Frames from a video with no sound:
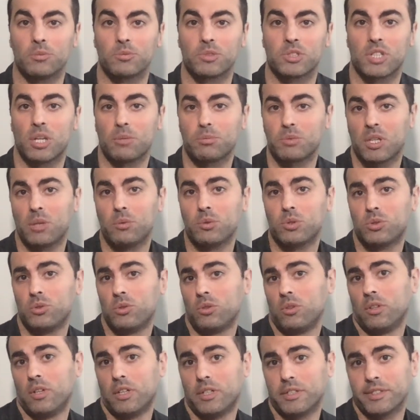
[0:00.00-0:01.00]
Sometimes you
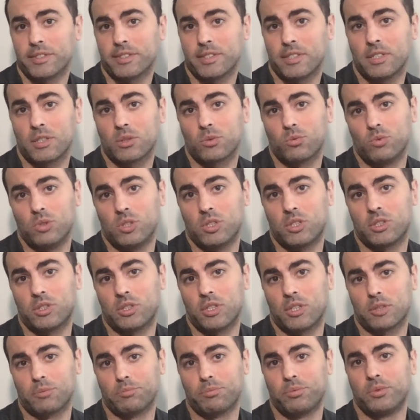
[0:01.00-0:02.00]
learn things which
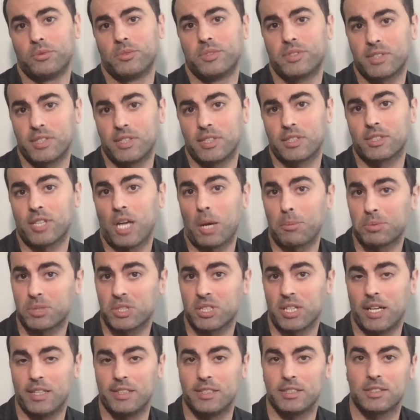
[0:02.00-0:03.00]
just put things
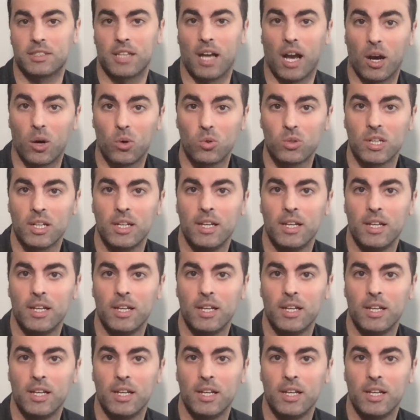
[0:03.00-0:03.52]
upside down,